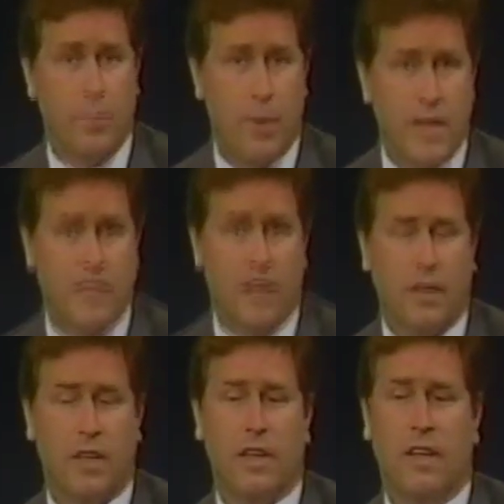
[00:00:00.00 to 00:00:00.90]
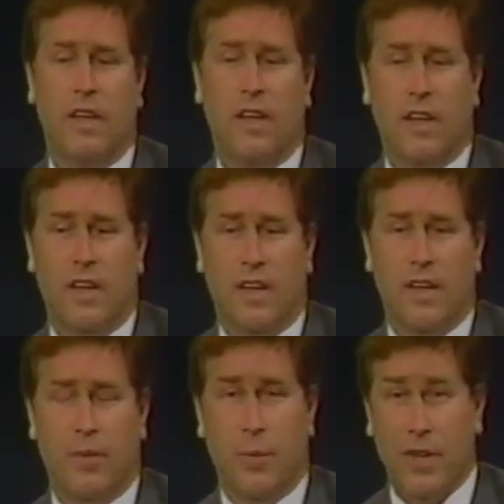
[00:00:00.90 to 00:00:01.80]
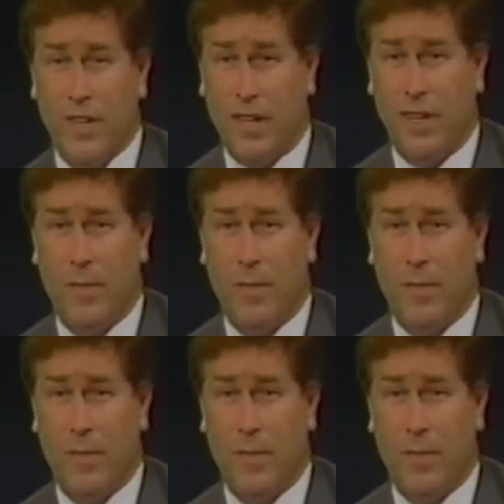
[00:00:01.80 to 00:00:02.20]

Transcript: president. Really?